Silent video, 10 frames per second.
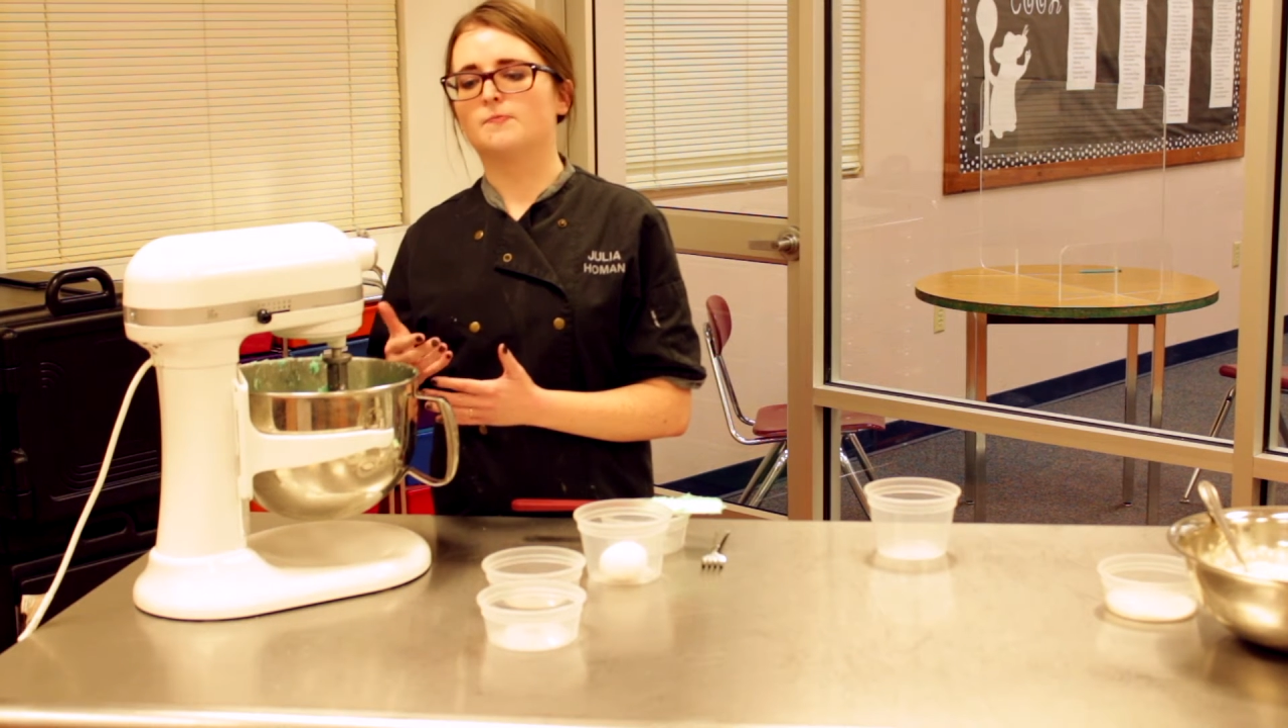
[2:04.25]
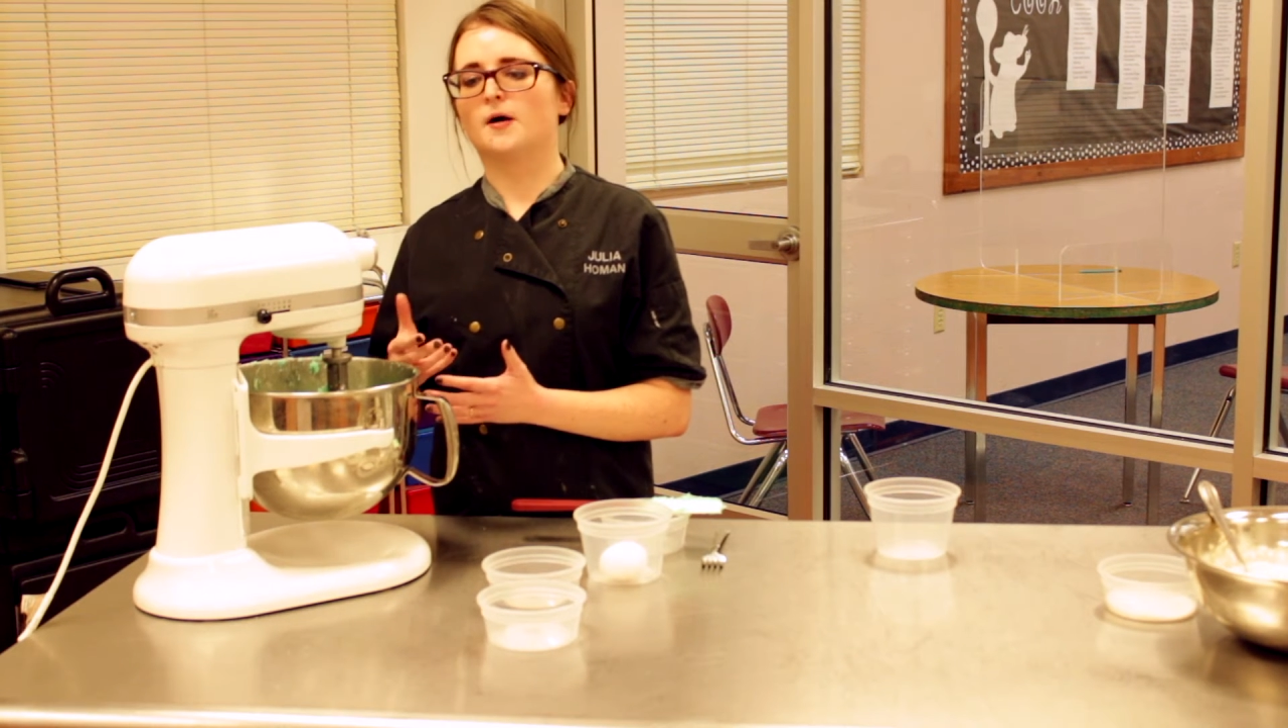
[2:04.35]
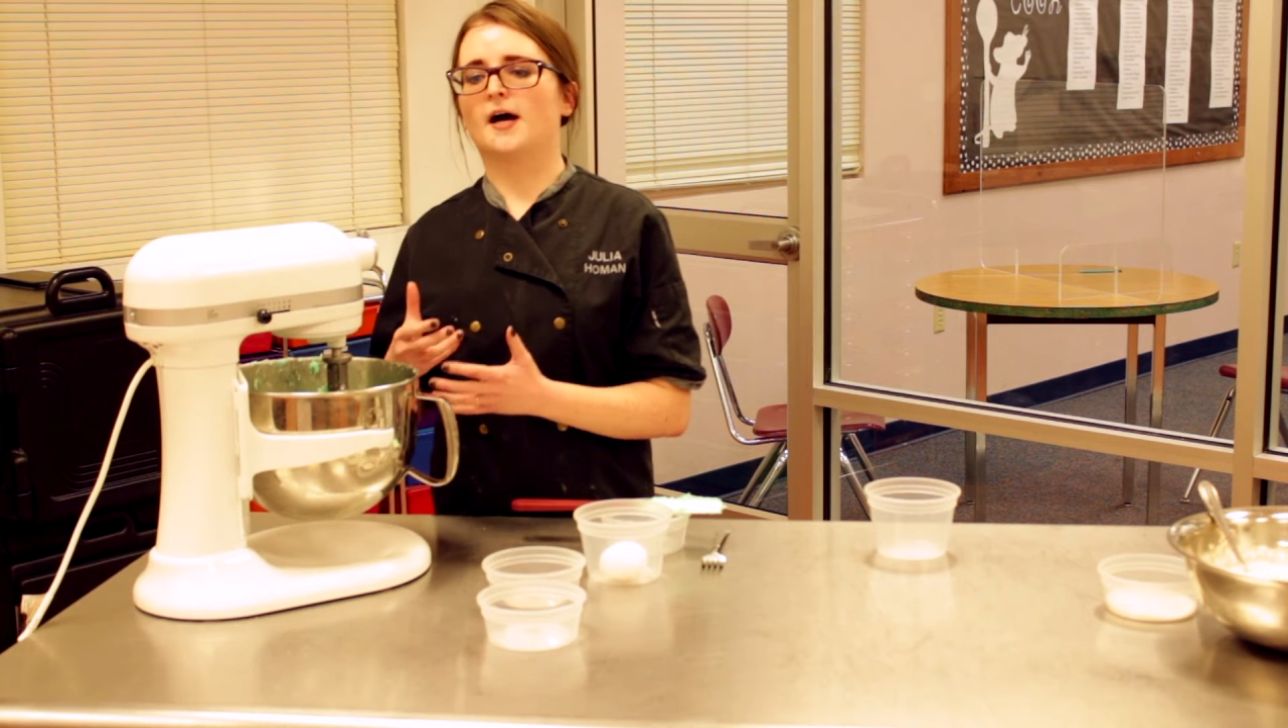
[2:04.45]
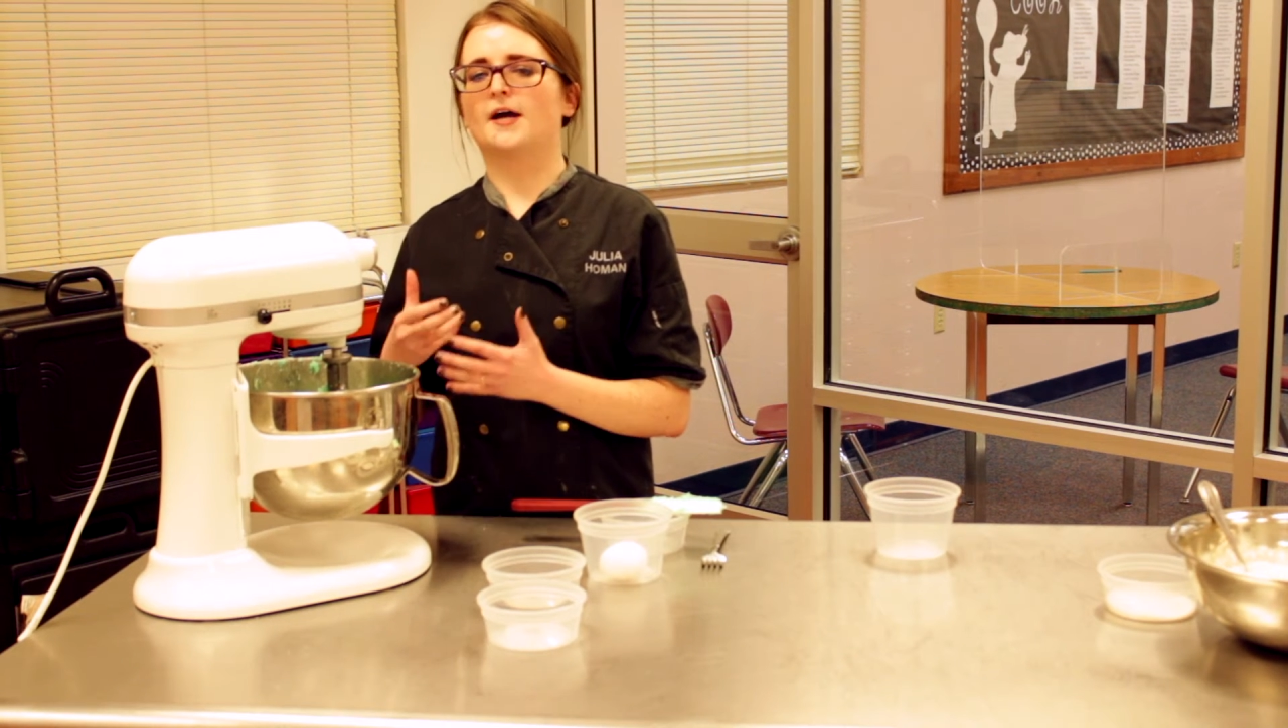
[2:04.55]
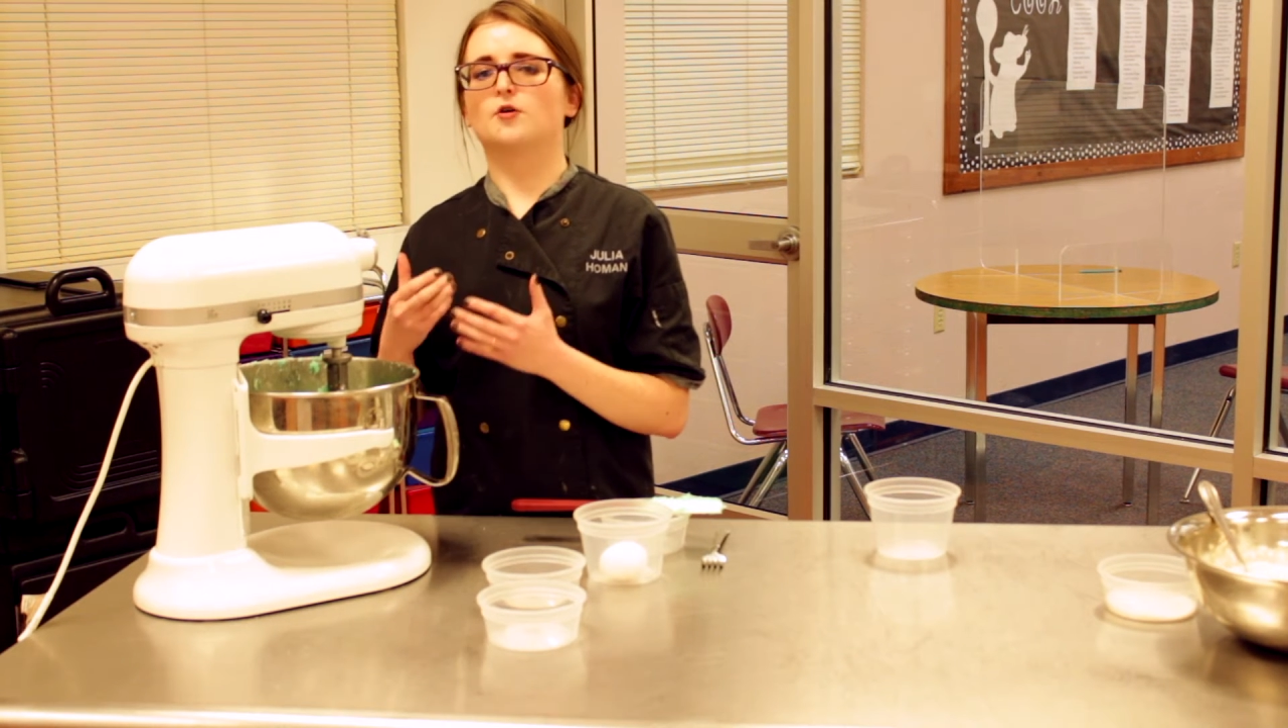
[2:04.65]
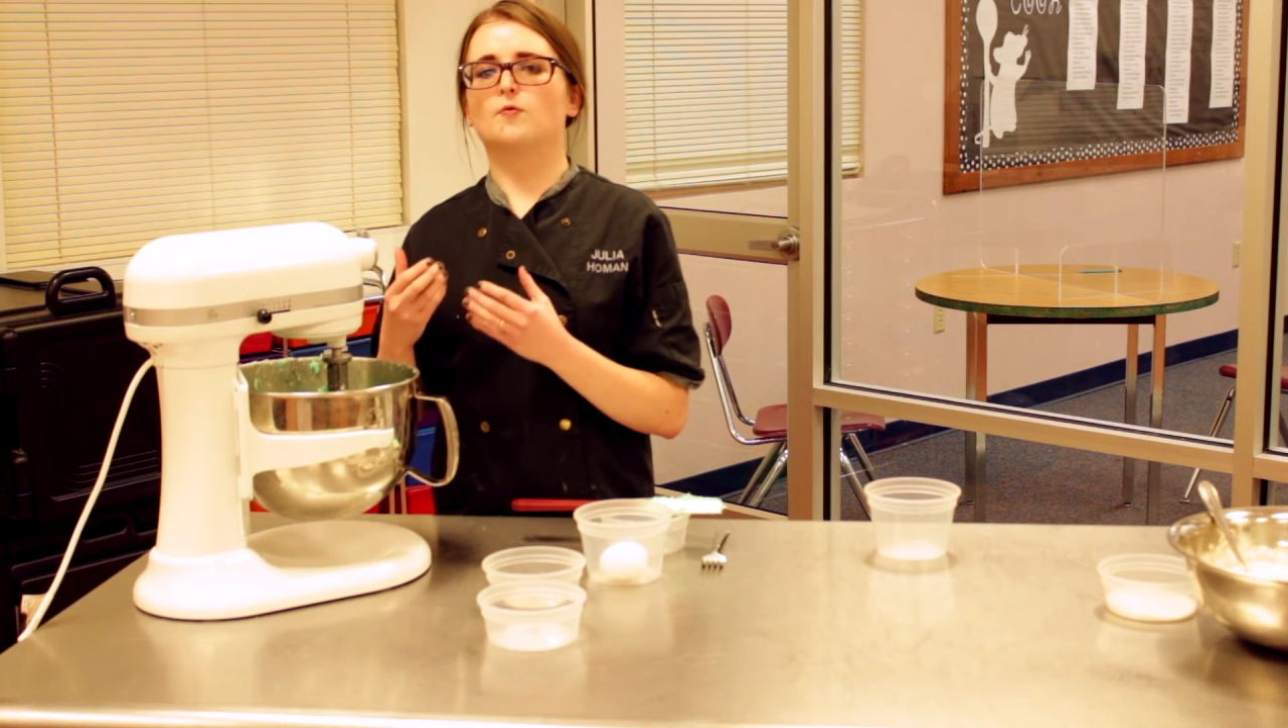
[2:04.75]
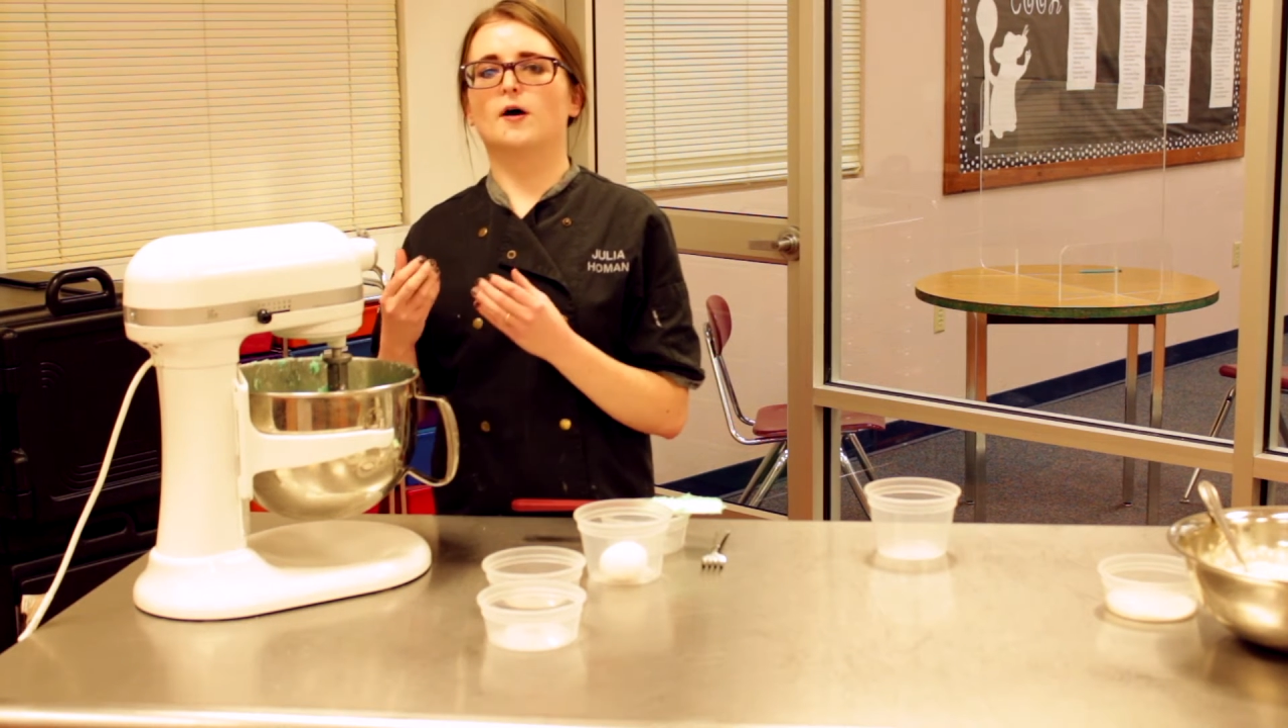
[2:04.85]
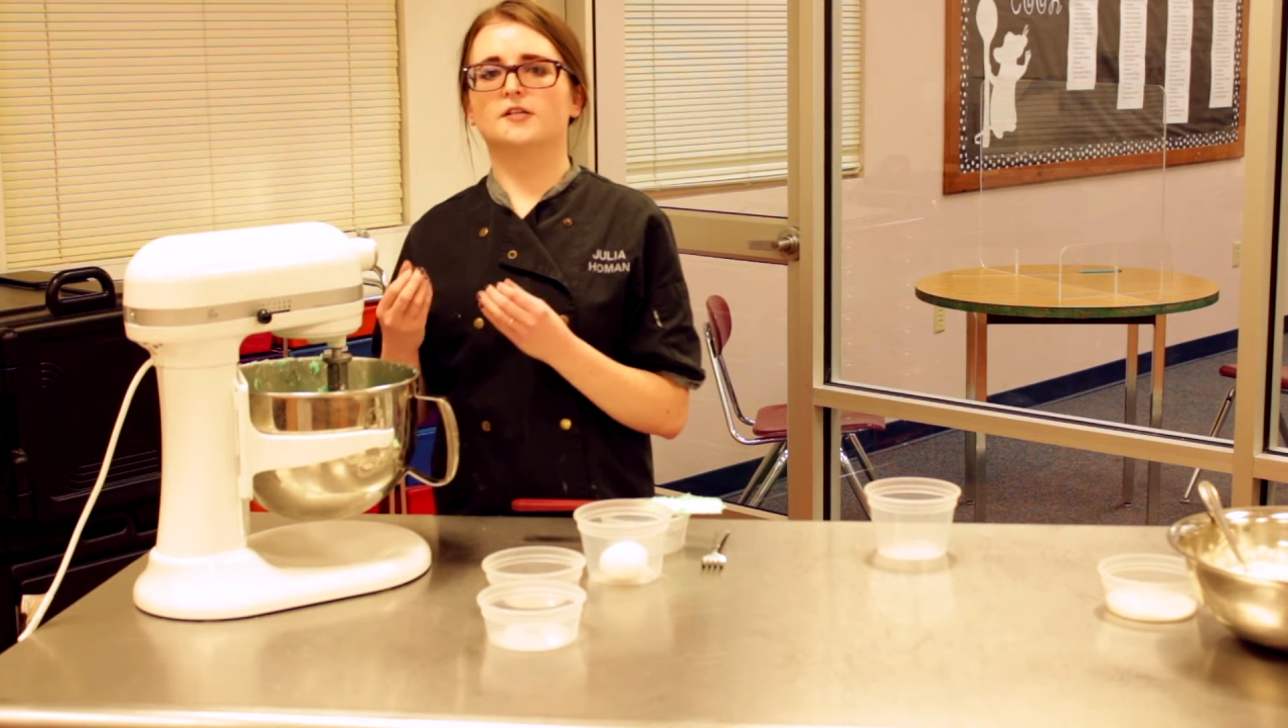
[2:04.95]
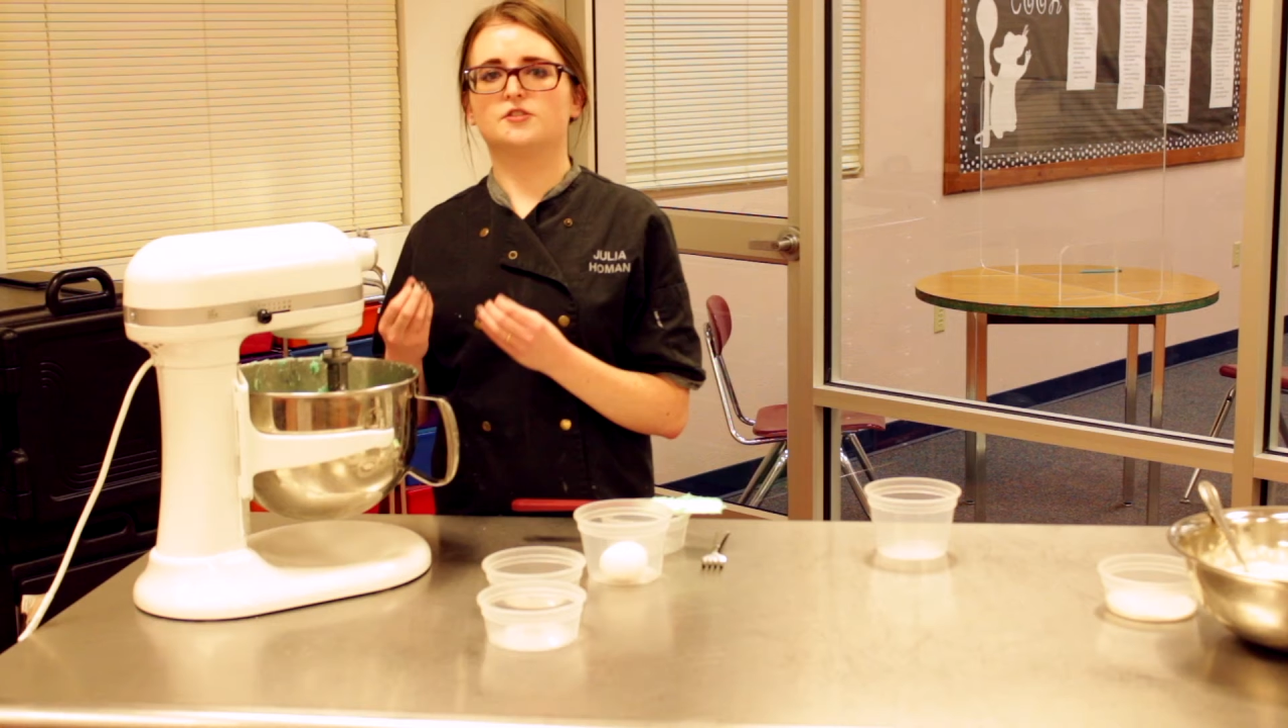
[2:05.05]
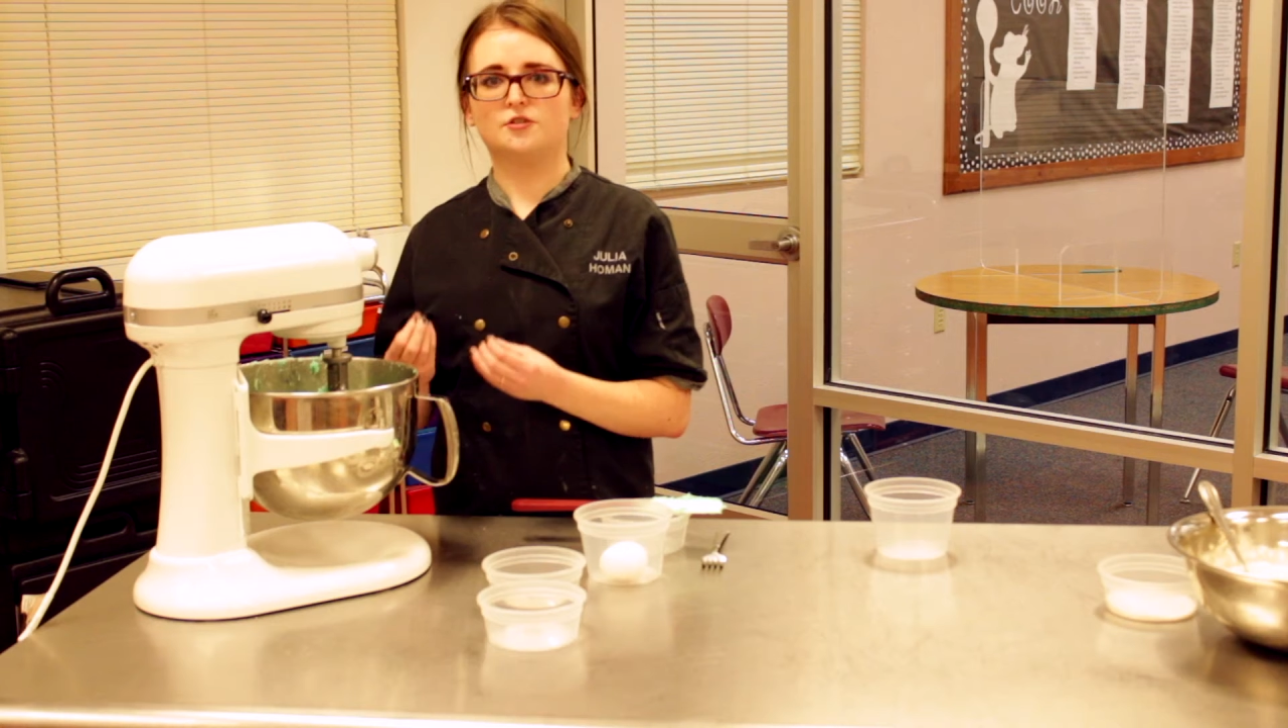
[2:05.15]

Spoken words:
but I don't want it